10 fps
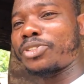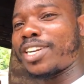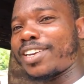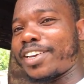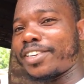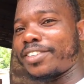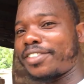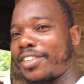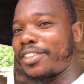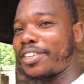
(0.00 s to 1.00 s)
realized
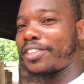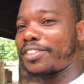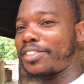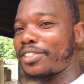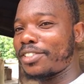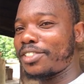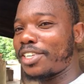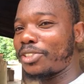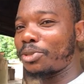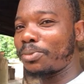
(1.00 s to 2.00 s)
that there is this
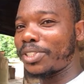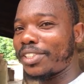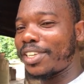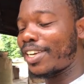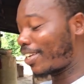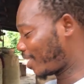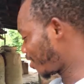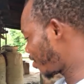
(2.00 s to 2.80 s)
gentleman here